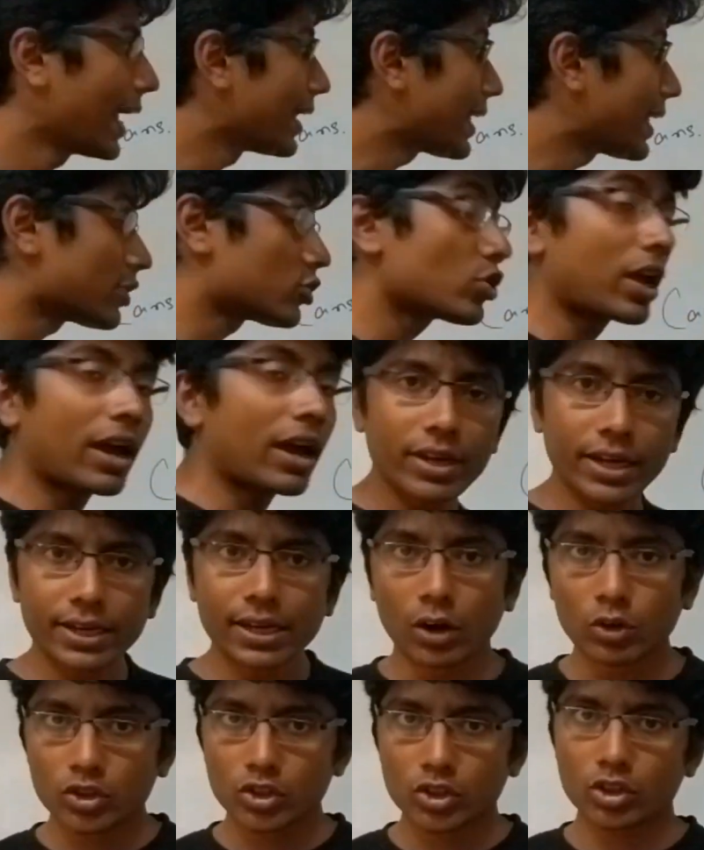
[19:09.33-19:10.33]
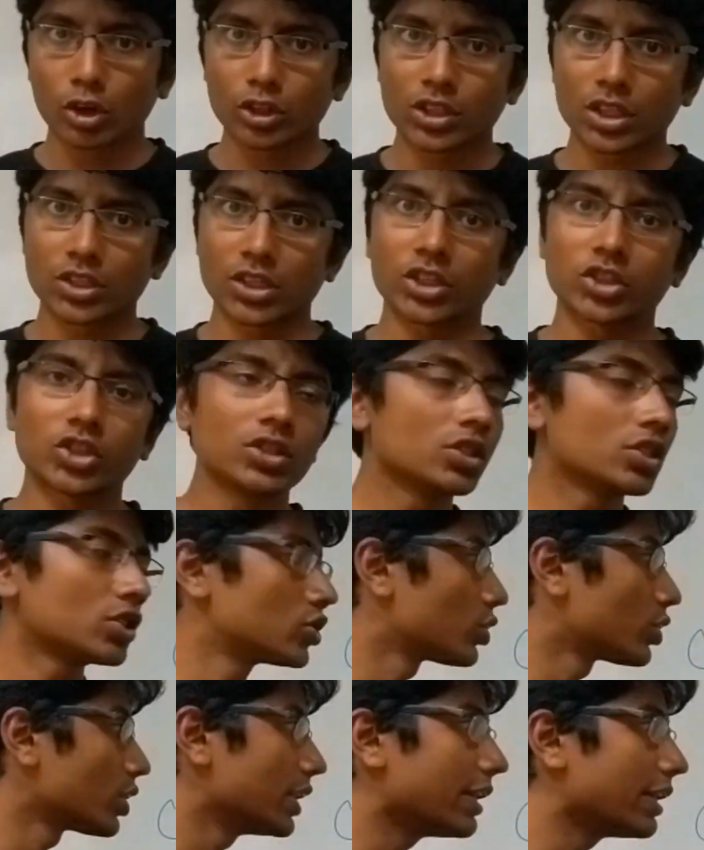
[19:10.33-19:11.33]
In case you have any doubts or
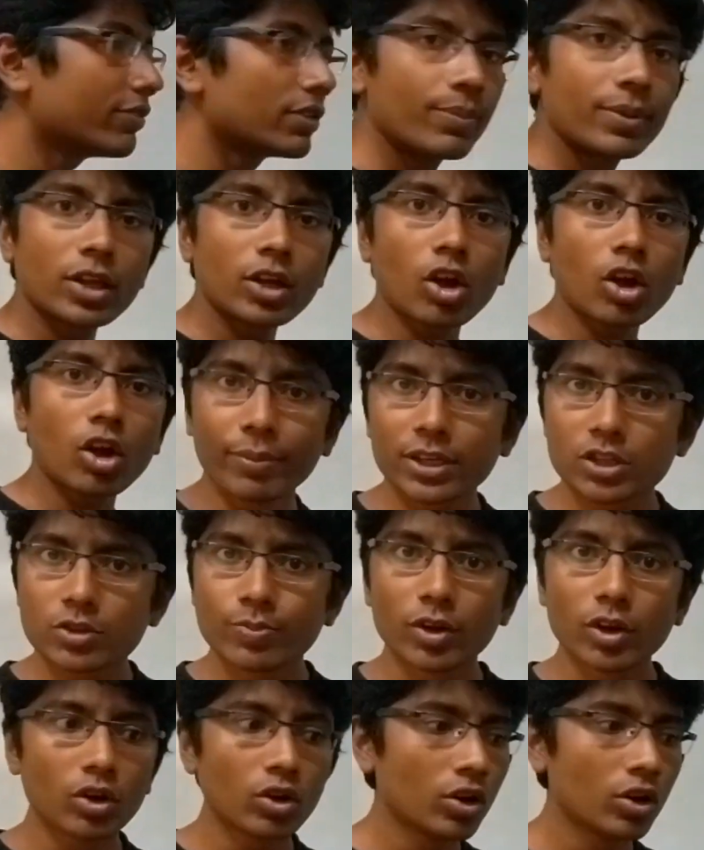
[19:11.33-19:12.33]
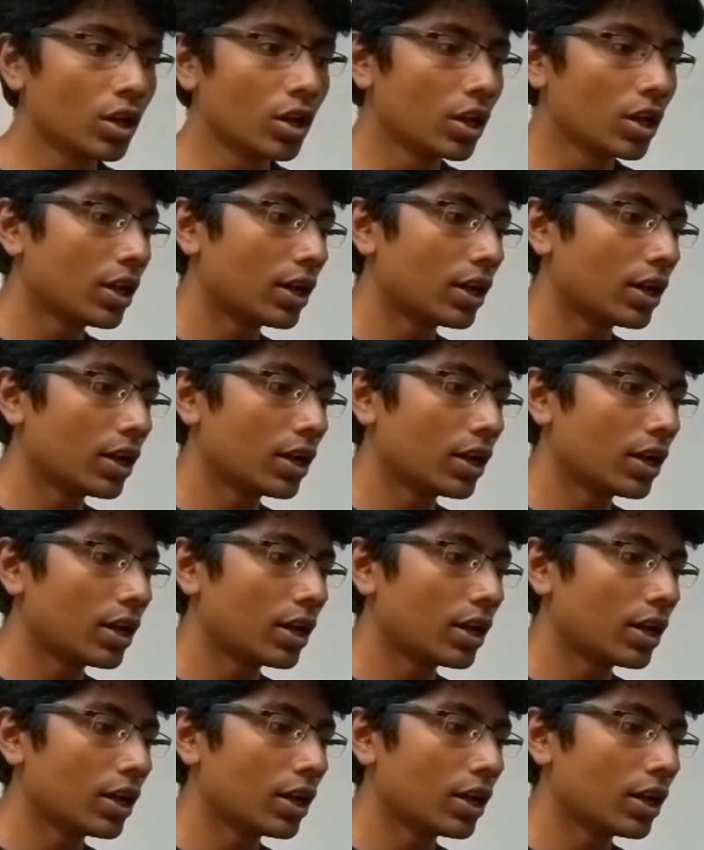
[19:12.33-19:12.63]
suggestions, you can leave them in the comments below.